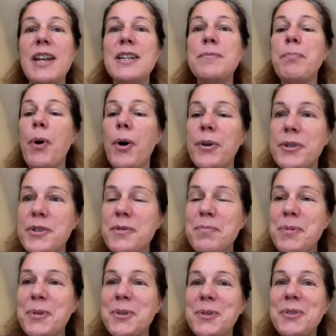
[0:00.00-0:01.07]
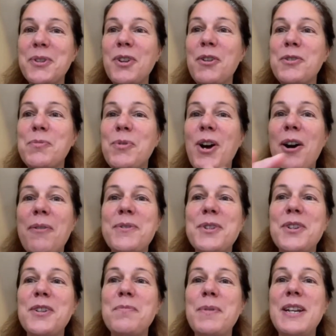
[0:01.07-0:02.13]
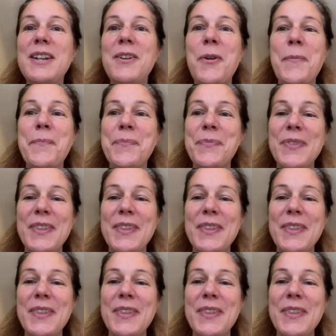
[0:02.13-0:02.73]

it's possible that those rafts could be